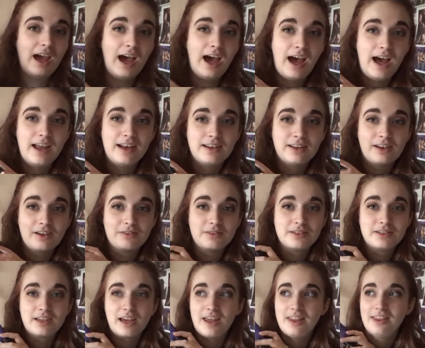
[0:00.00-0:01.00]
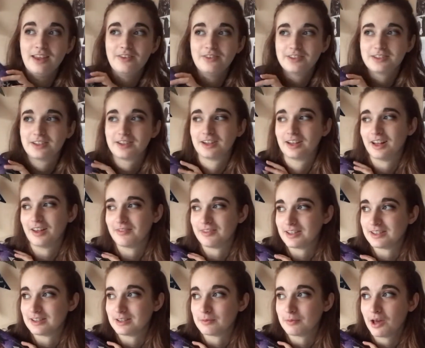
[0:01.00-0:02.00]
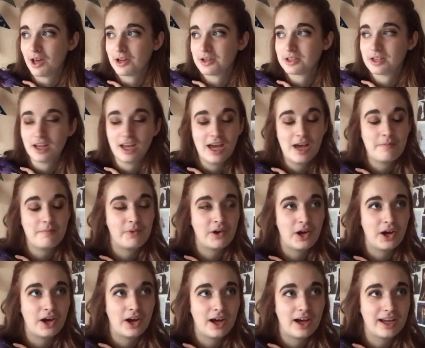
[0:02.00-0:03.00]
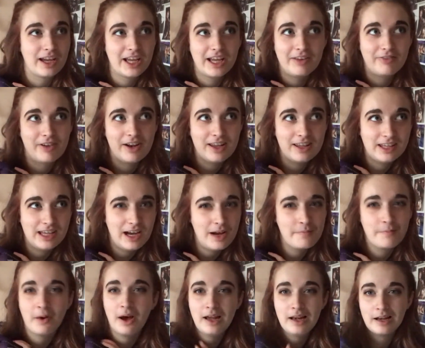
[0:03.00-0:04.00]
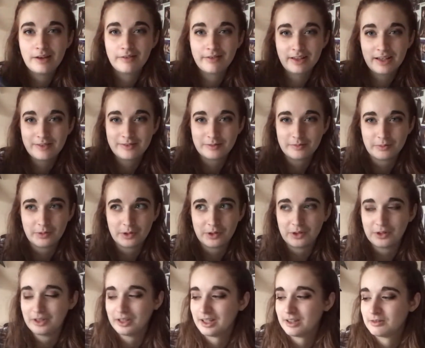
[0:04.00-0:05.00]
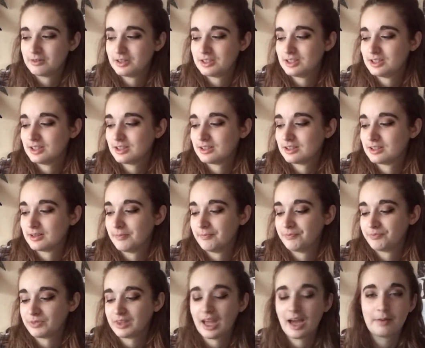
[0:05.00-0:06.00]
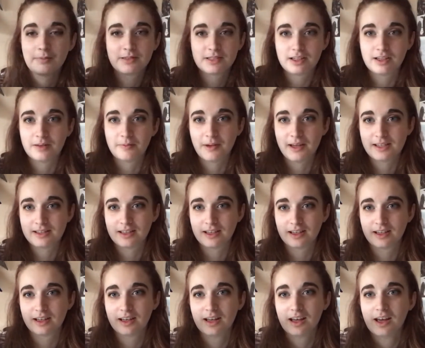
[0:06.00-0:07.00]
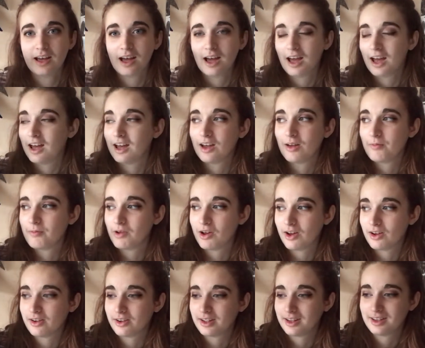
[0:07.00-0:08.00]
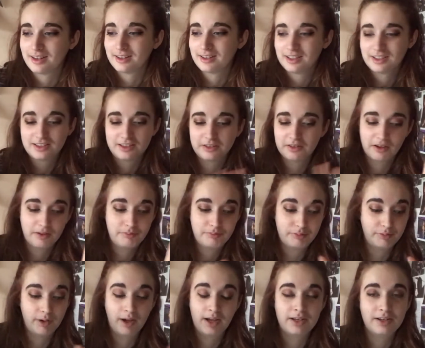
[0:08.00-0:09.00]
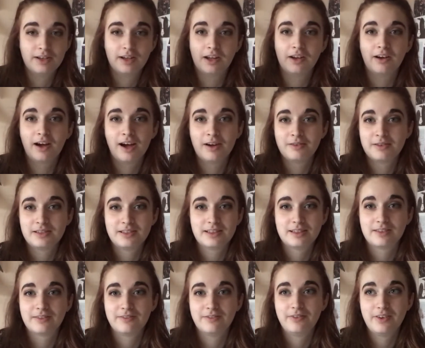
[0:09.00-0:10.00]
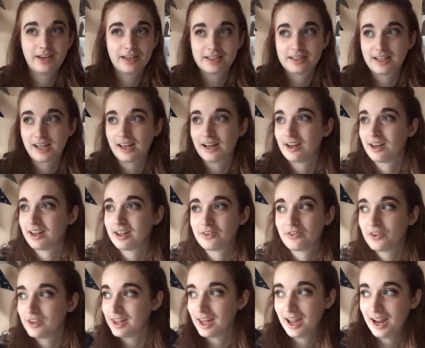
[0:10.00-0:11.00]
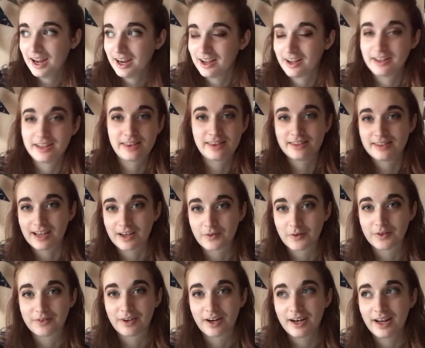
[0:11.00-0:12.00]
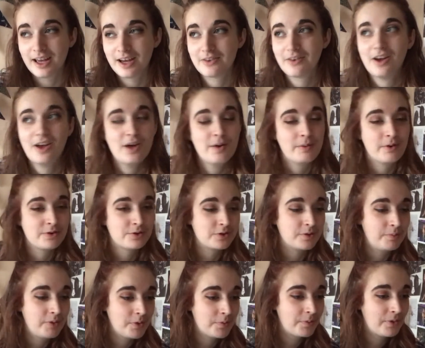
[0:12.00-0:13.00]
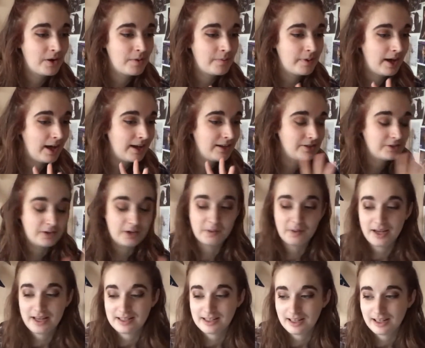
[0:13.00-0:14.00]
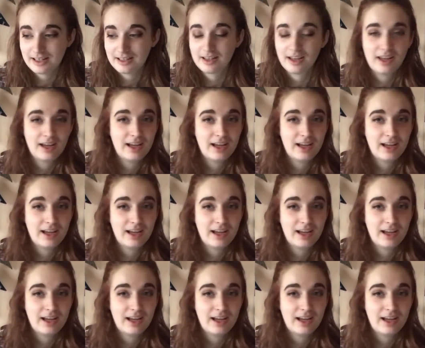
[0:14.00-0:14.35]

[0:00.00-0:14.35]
and I was scared that I wasn't going to love this as much, but if anything I might love it even more. It was just absolutely amazing. I don't know, I was just finished it like, what the heck, I need the second one right now. I was on a book buying ban, so I waited.